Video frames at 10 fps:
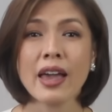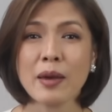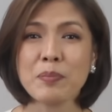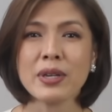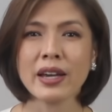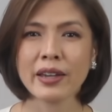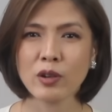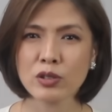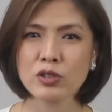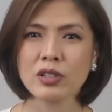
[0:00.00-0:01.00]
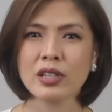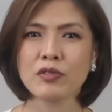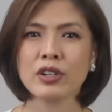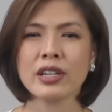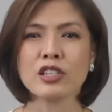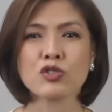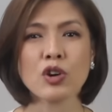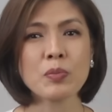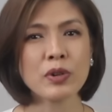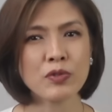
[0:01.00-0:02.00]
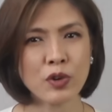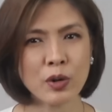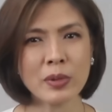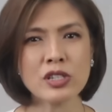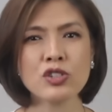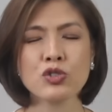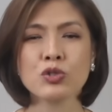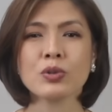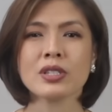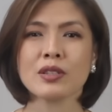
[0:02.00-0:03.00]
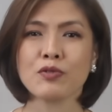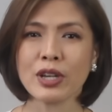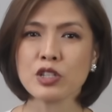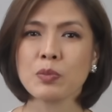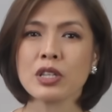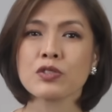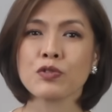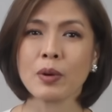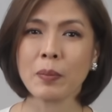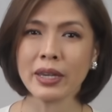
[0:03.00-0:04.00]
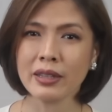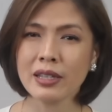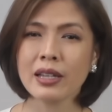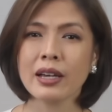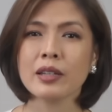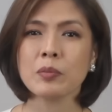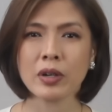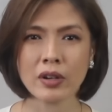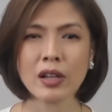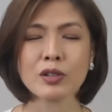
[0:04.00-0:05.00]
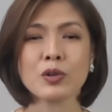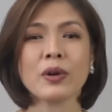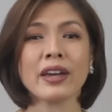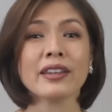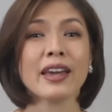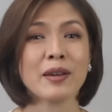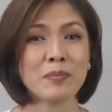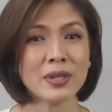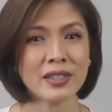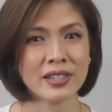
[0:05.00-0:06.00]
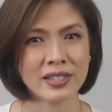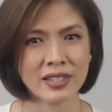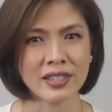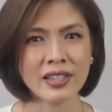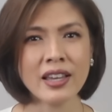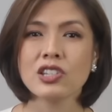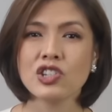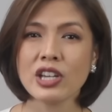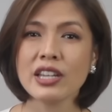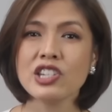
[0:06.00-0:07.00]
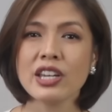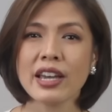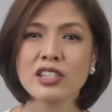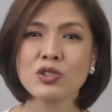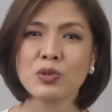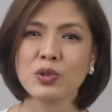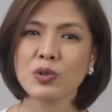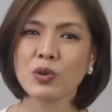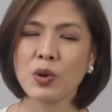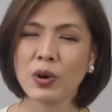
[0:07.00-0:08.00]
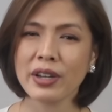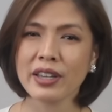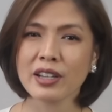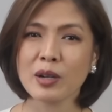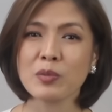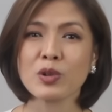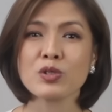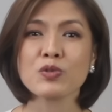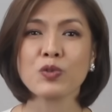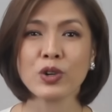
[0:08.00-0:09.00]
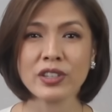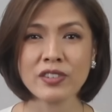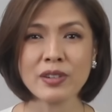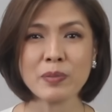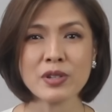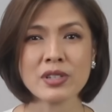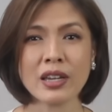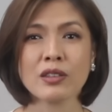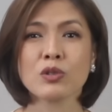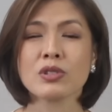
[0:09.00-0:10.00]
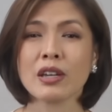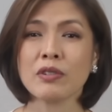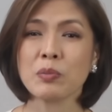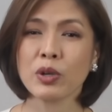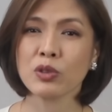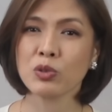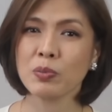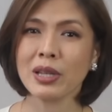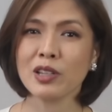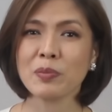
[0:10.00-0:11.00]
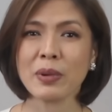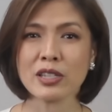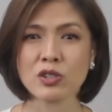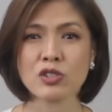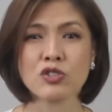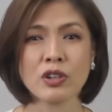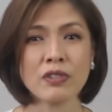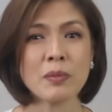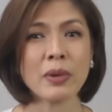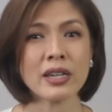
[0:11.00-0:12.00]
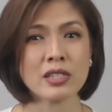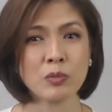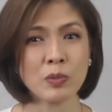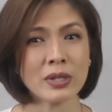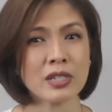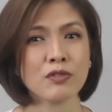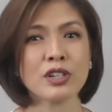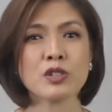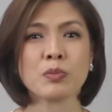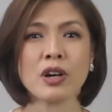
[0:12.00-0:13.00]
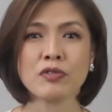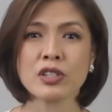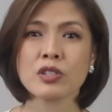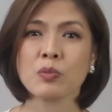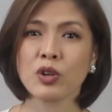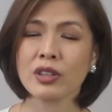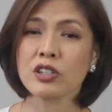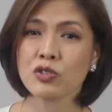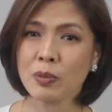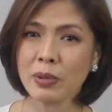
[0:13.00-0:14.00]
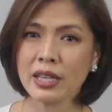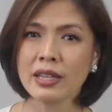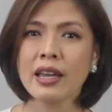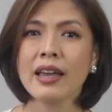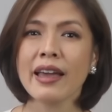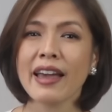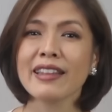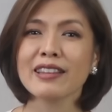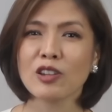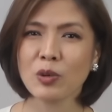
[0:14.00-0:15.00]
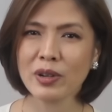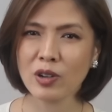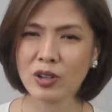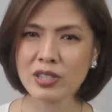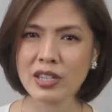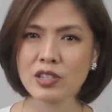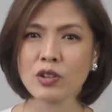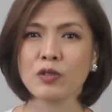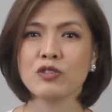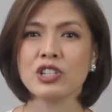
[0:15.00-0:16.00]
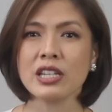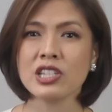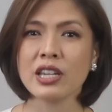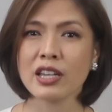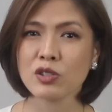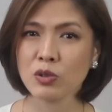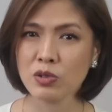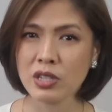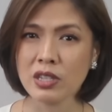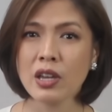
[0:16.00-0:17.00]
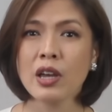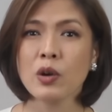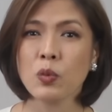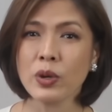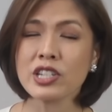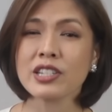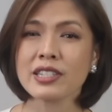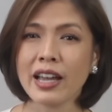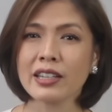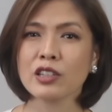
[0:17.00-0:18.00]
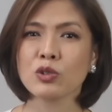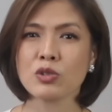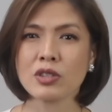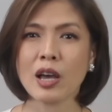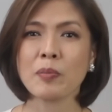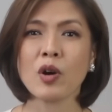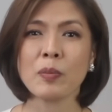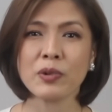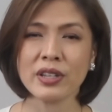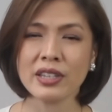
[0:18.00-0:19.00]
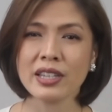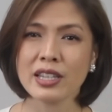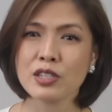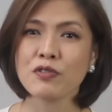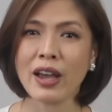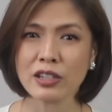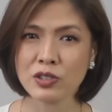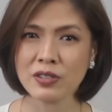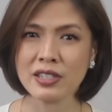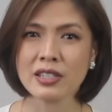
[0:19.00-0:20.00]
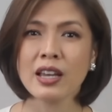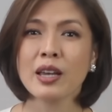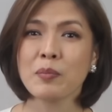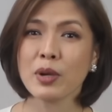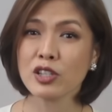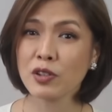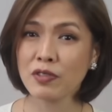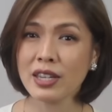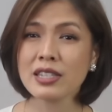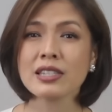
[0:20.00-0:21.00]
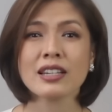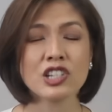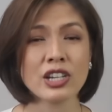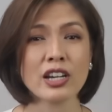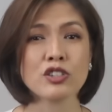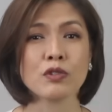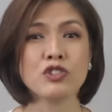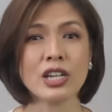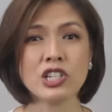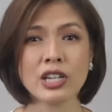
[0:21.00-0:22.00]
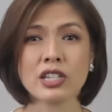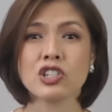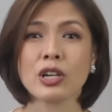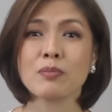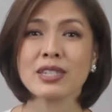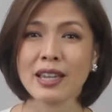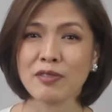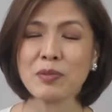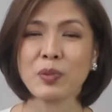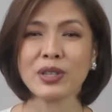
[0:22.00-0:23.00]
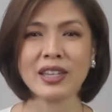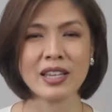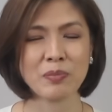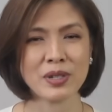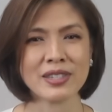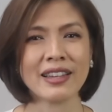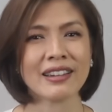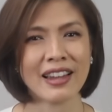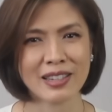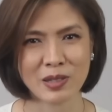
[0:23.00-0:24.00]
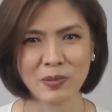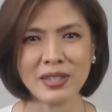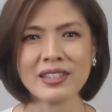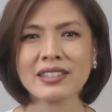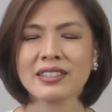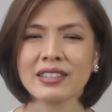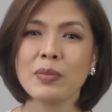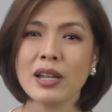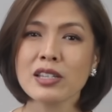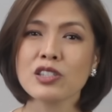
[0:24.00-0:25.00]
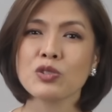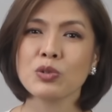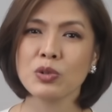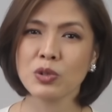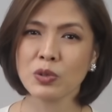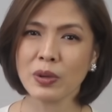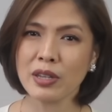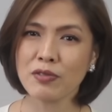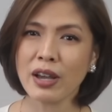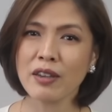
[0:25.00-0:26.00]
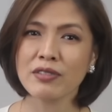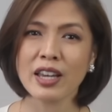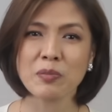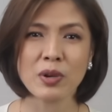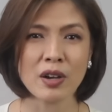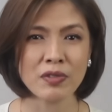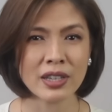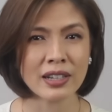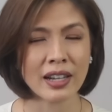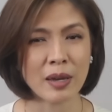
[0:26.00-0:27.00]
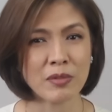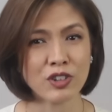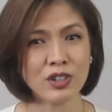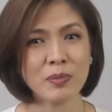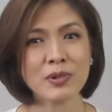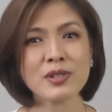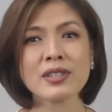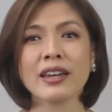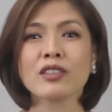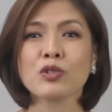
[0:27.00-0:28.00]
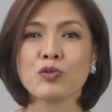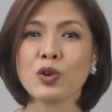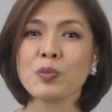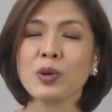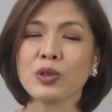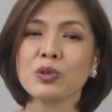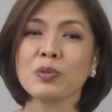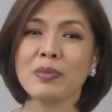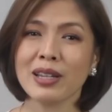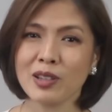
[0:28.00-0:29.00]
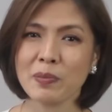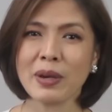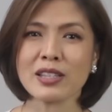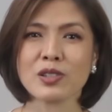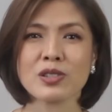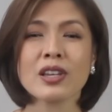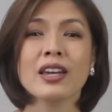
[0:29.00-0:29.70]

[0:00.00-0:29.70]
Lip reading: MPI also delivered a strong performance due to its investments from Maynilad, Meralco, and MPTC. JGS 2Q core income rose 43% to 7.2 billion pesos, driven by Cebu Pacific's profits more than tripling and the lower losses of JGSOC, which decided to stop operating its factories. Because of this, shares of JGS jumped 7.8% last week. Plus, 2Q25 net profit climbed 30% to 4.2 billion pesos,